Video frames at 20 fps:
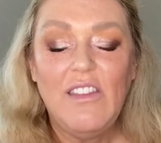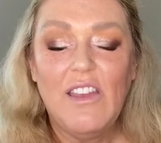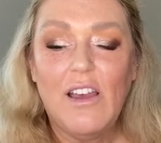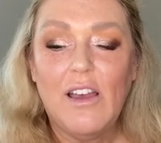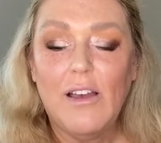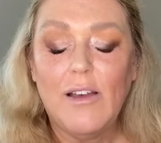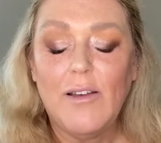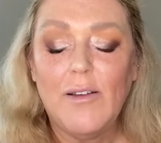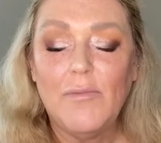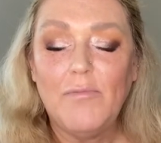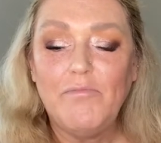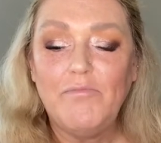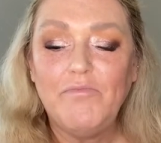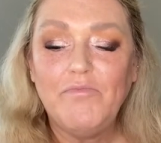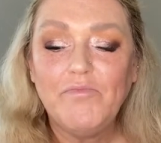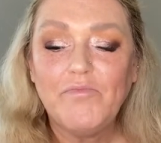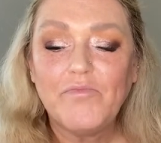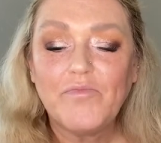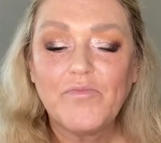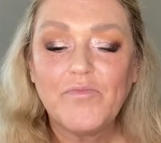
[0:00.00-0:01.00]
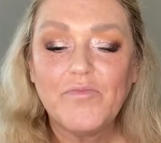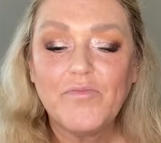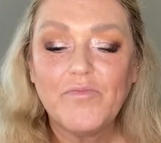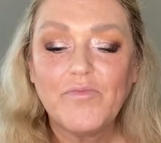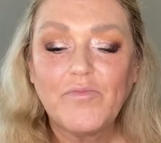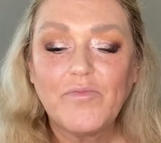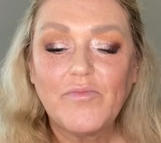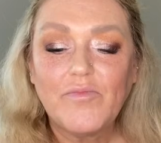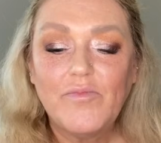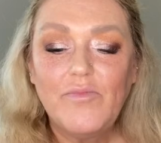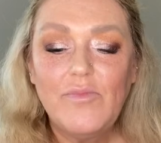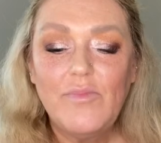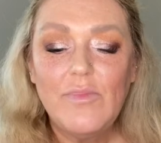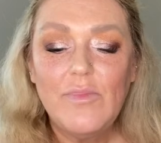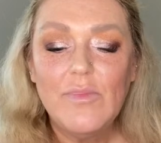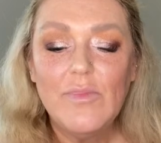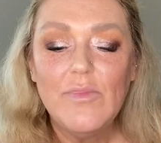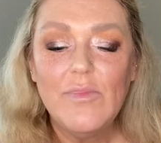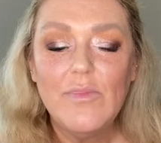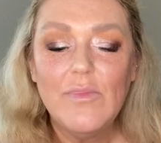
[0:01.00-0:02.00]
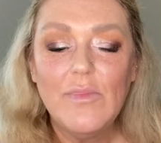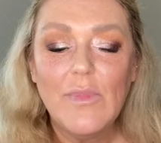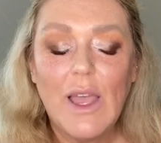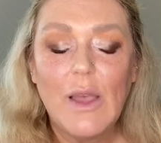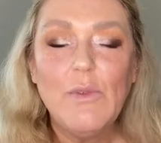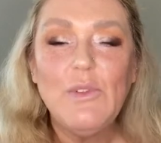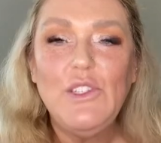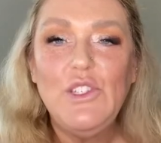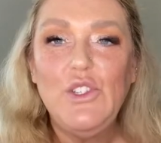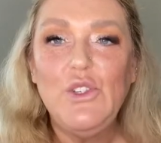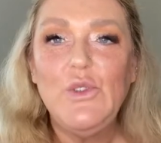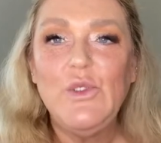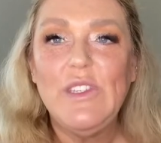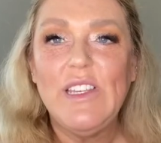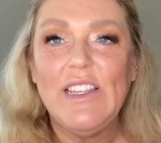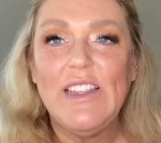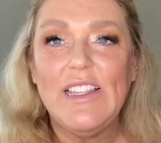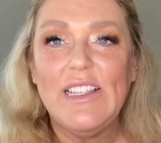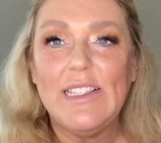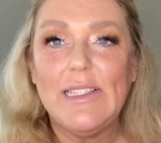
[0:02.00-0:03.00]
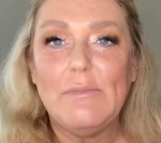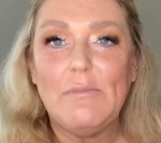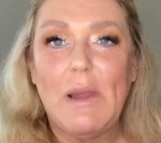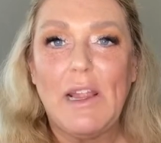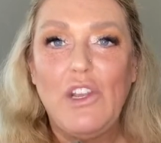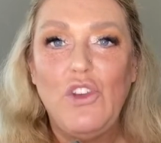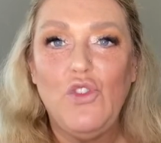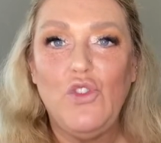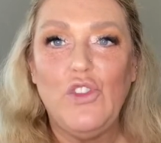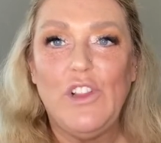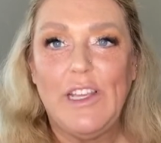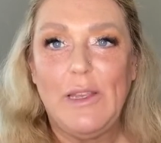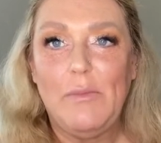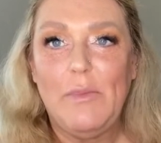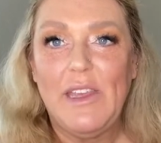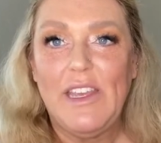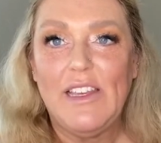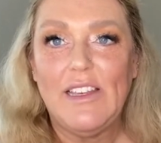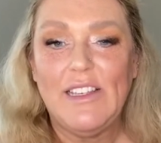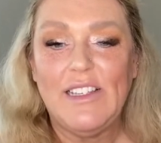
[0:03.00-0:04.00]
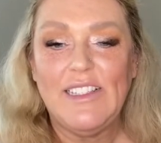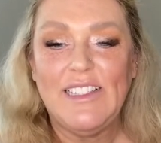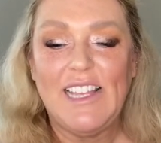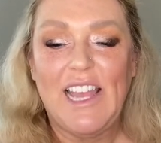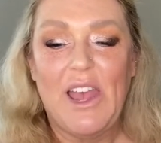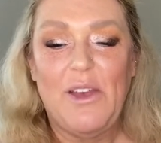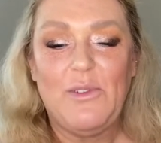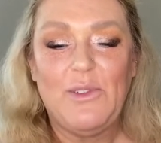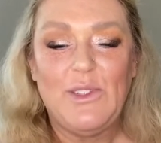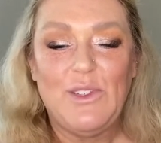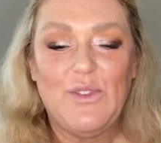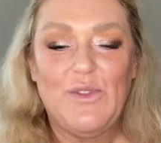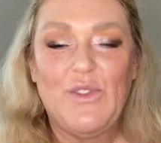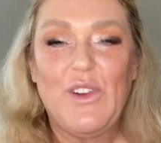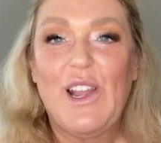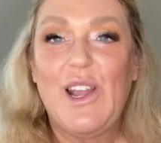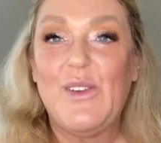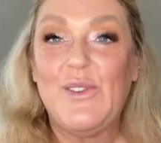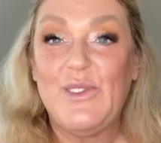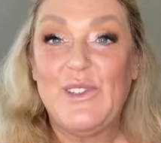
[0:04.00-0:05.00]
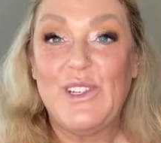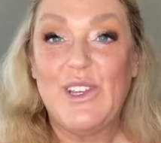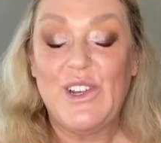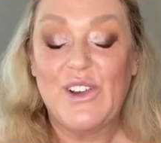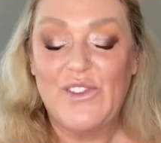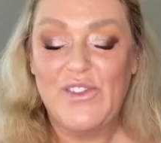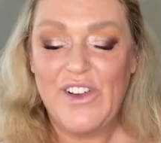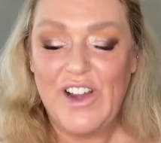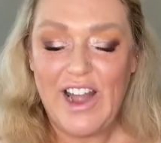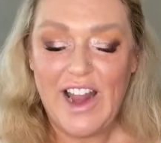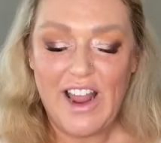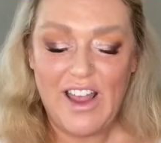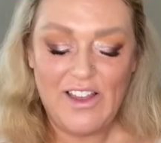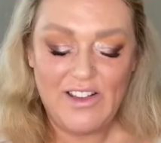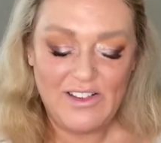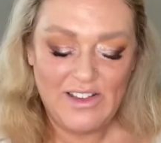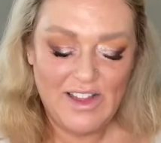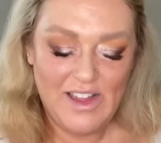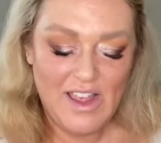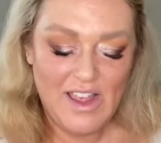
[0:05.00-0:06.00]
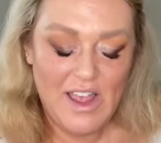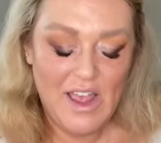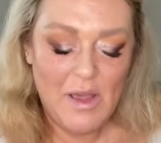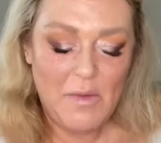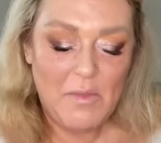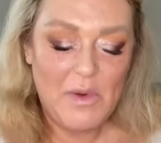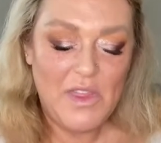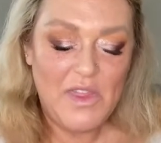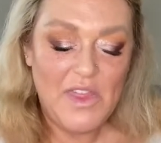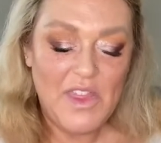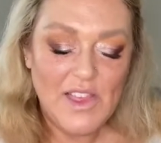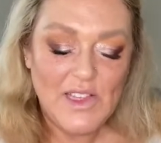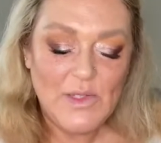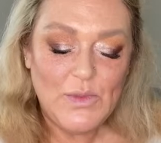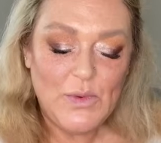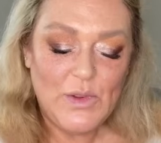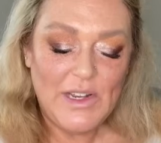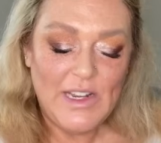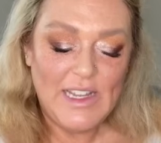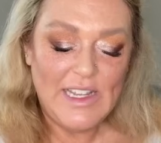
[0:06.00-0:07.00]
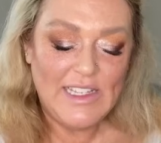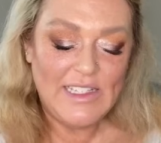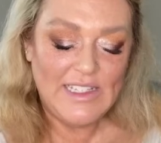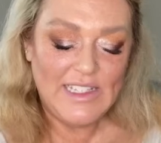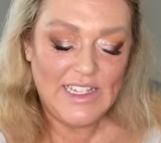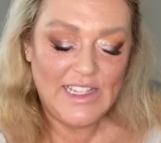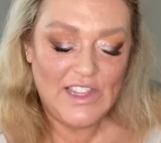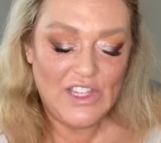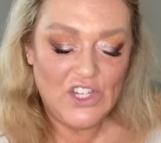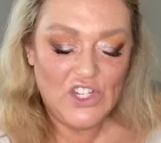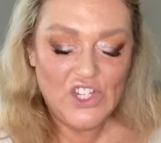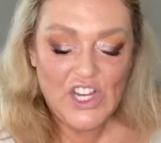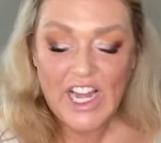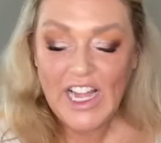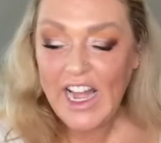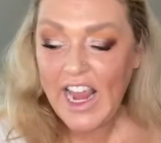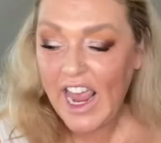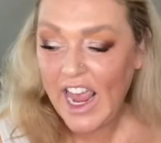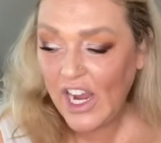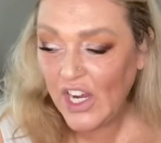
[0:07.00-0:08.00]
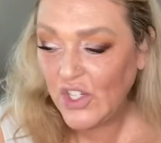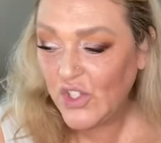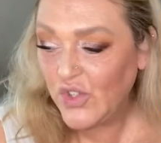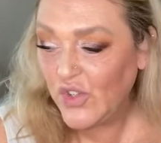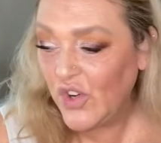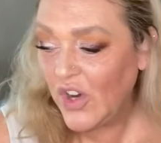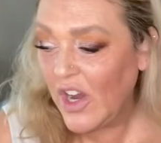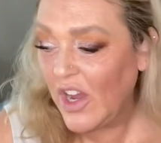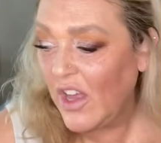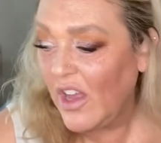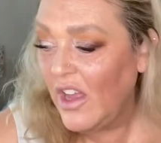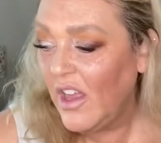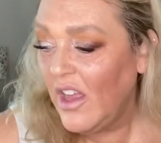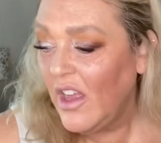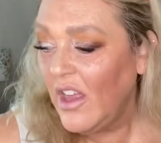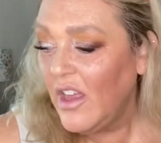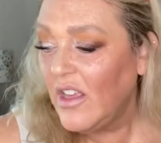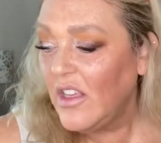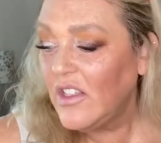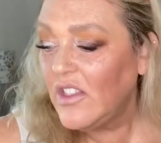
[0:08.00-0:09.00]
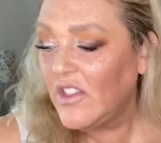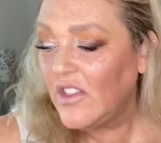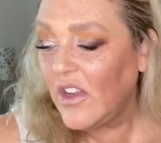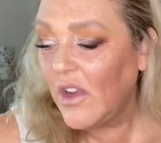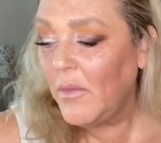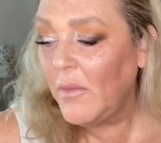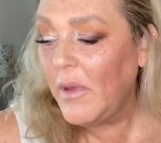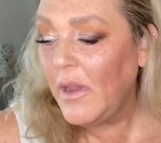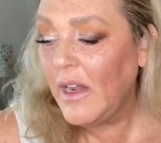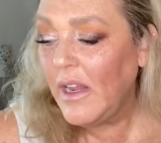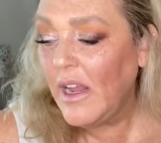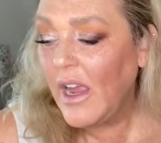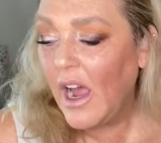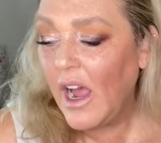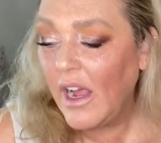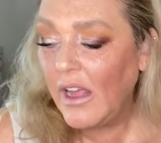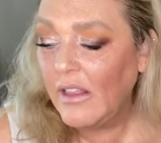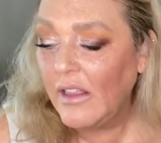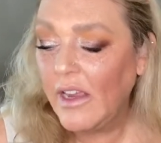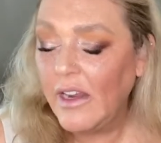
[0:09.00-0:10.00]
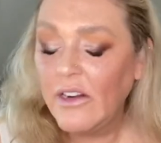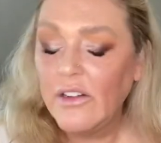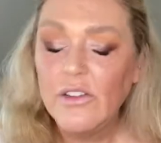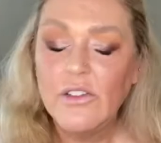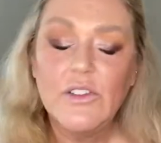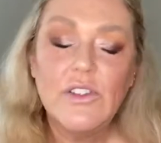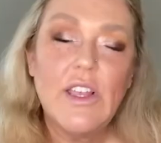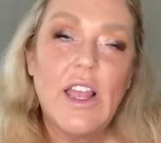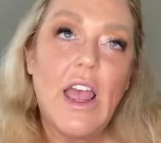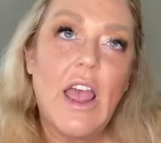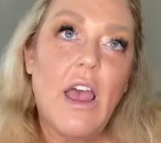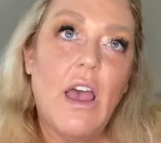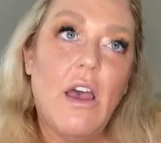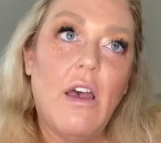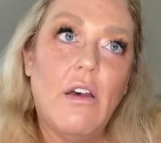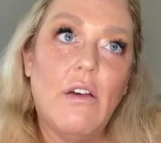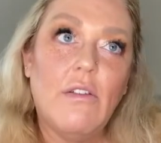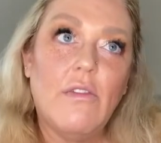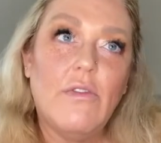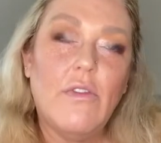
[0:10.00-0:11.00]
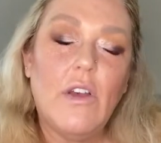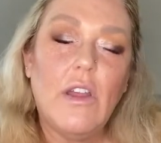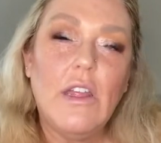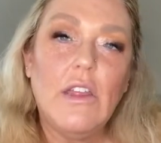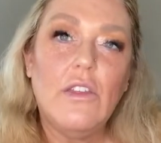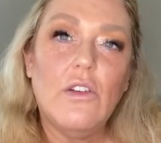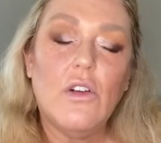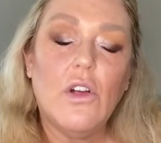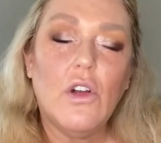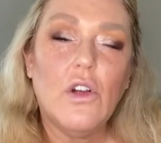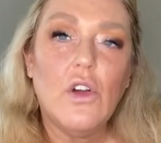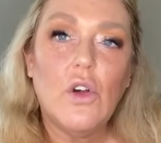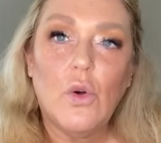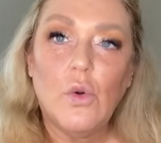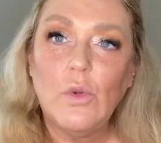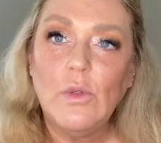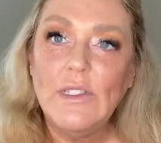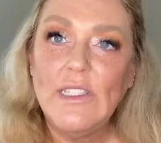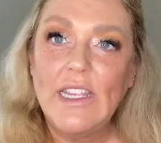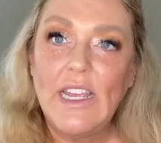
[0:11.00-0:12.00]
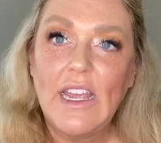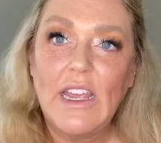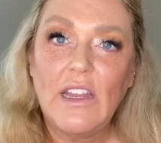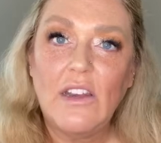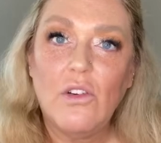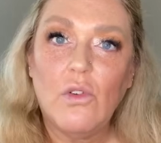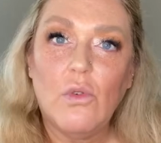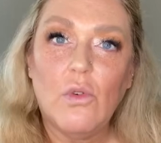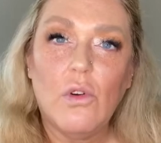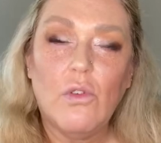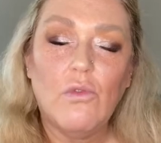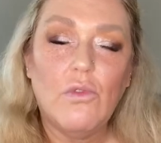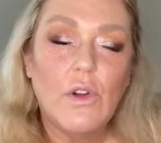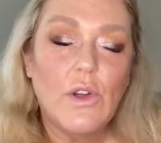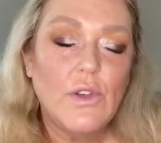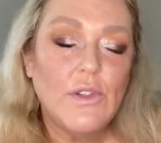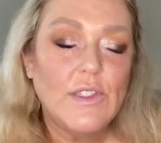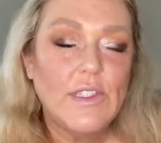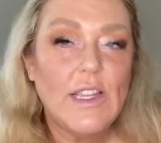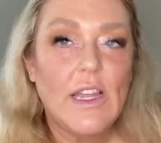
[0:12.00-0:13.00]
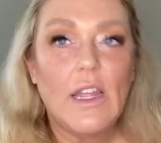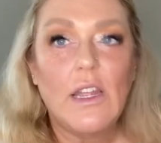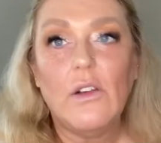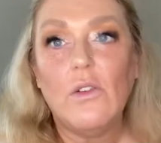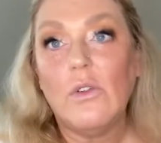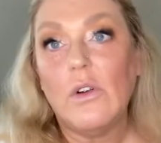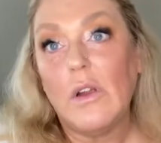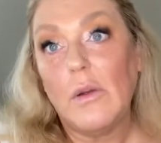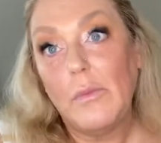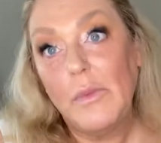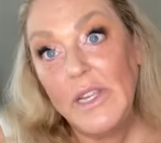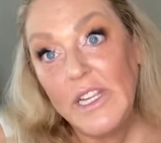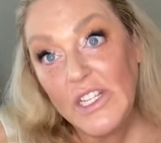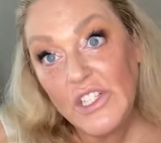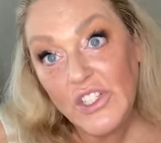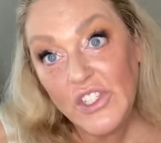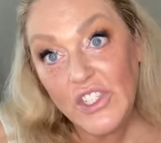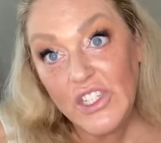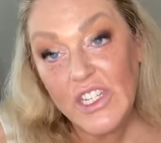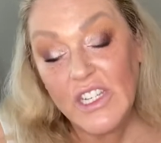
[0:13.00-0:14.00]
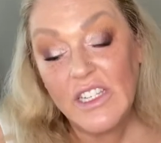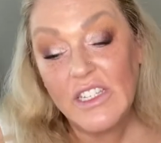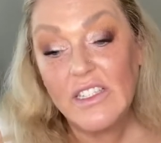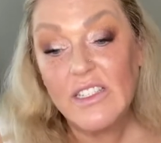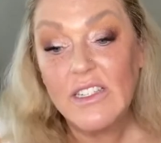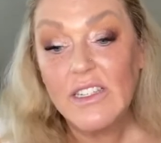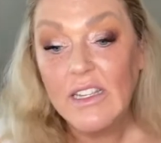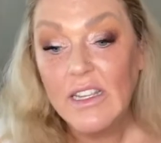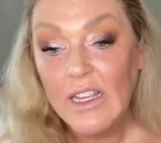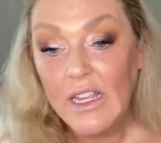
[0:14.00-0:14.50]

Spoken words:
I was using this minutely because I was afraid I was going to run out. But this one is in the shade Extra. So many highlighters have either a gold tint or a rose tint or a peach tint.